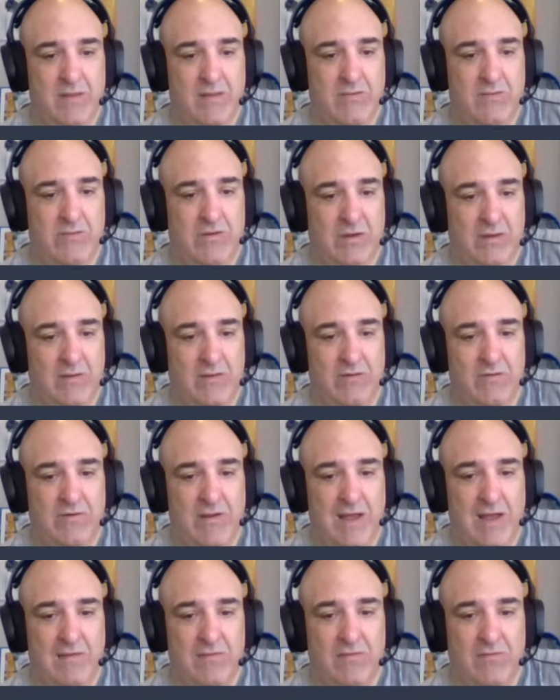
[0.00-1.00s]
Steelers,
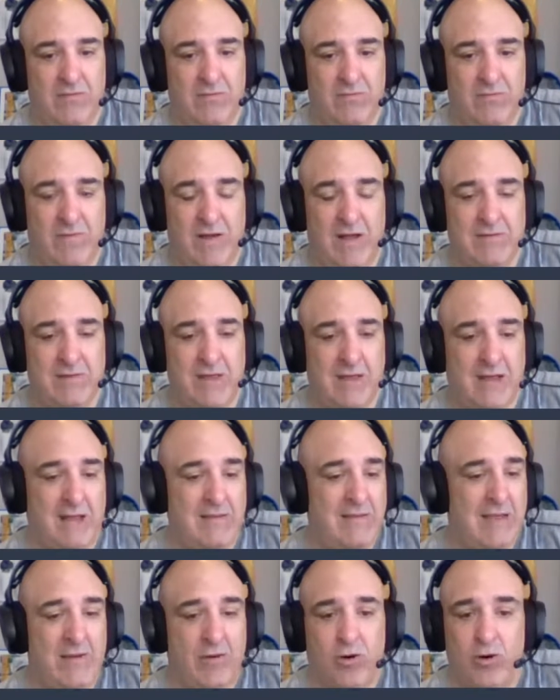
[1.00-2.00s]
yes. Vodtech, I
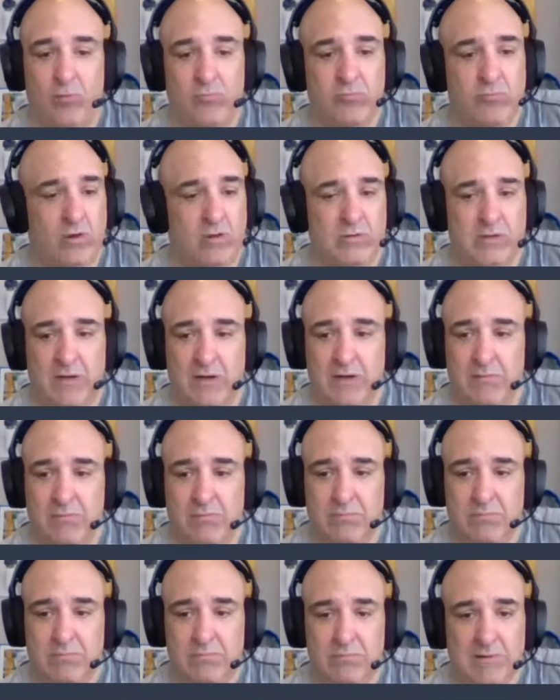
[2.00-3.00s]
take a home dog there.
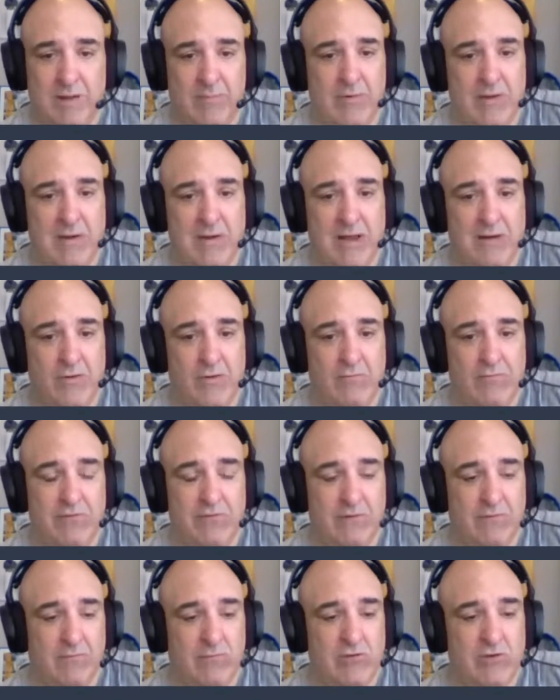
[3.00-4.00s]
I mean, I know
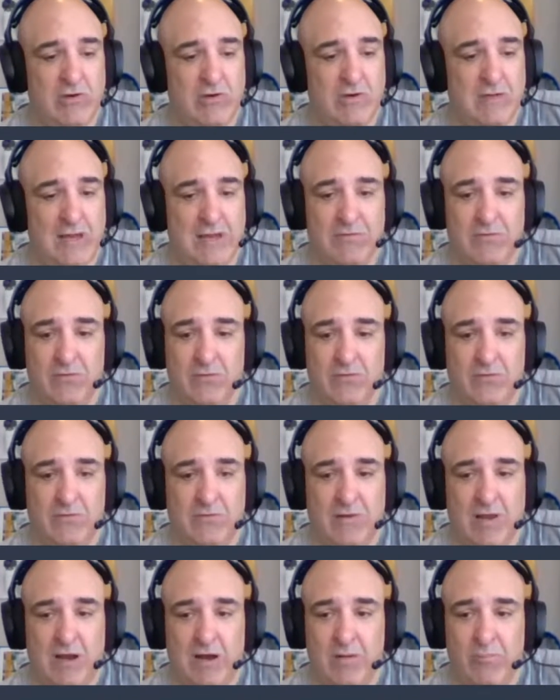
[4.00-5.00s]
Virginia Tech looks
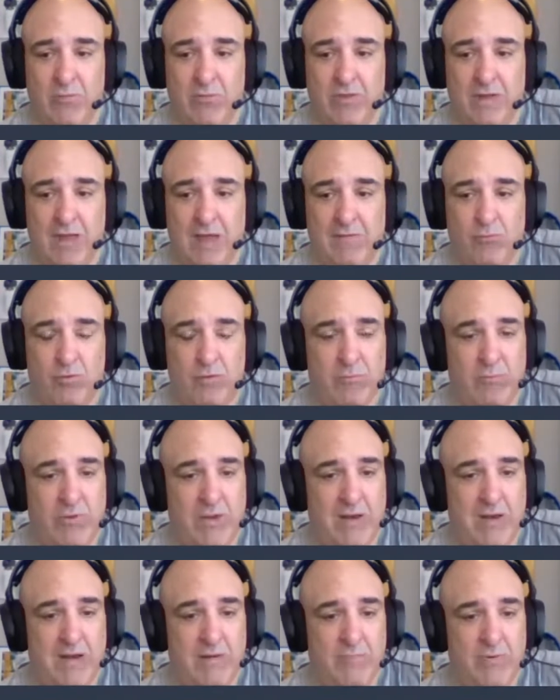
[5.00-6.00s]
terrible. They haven't really
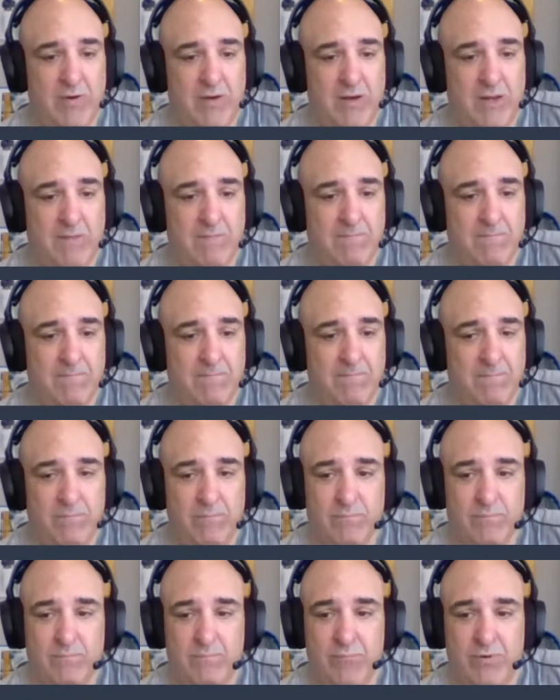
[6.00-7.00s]
played anybody,
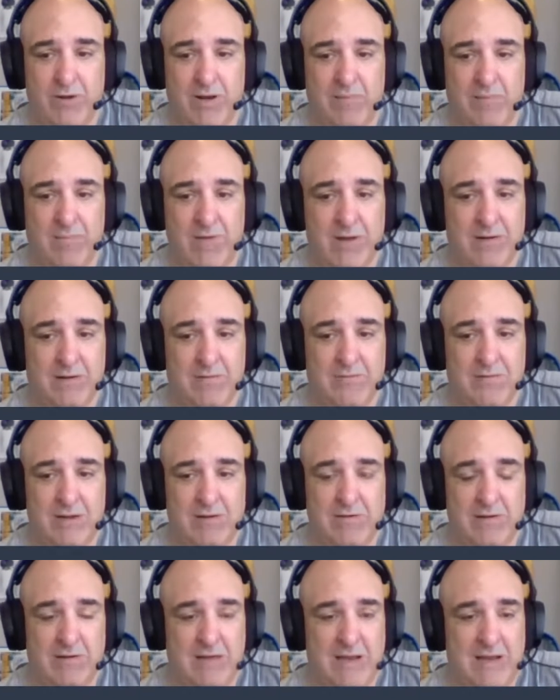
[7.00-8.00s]
but I'm not a
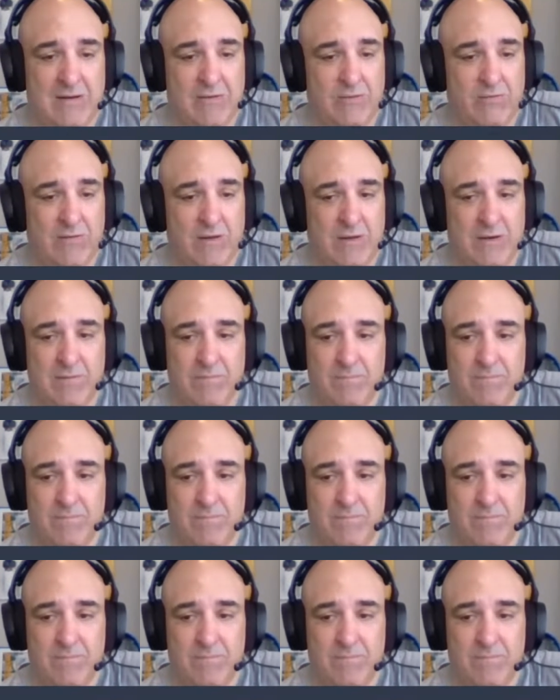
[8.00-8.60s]
JT Daniels fan.